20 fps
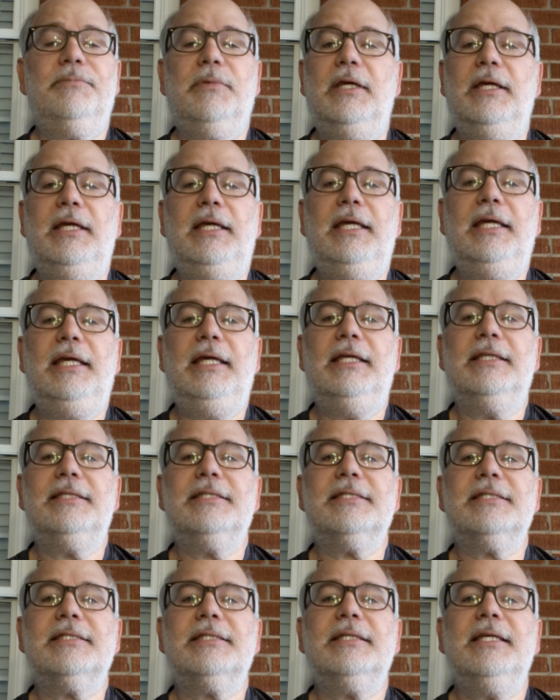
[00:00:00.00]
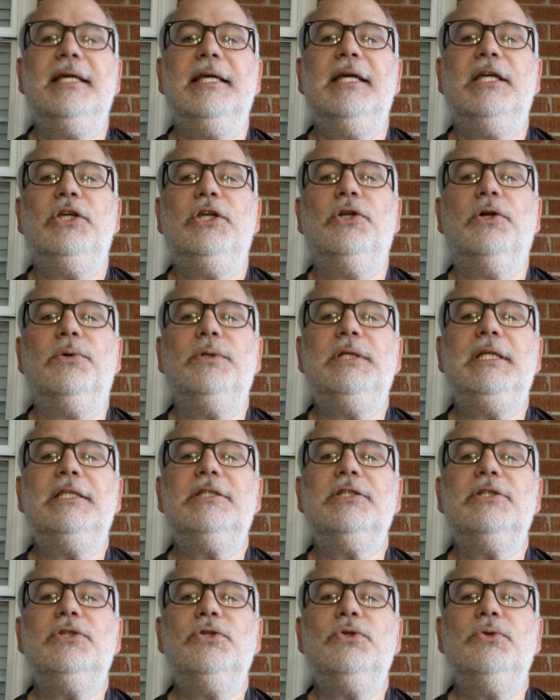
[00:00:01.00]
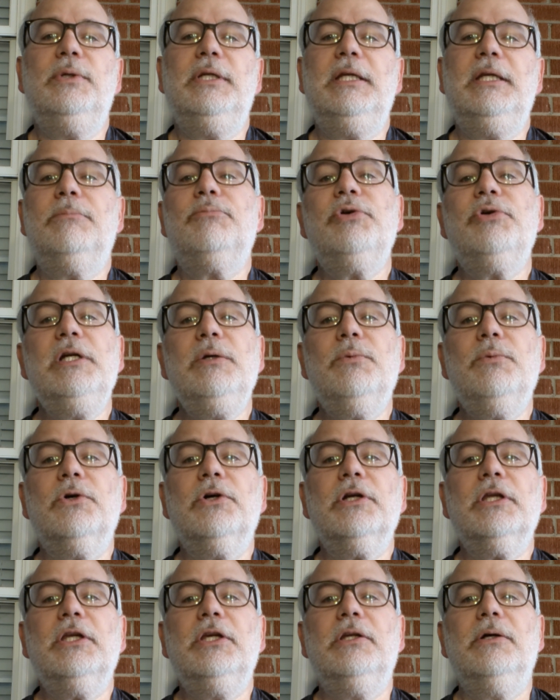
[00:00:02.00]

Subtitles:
You don't need to do any pre-work.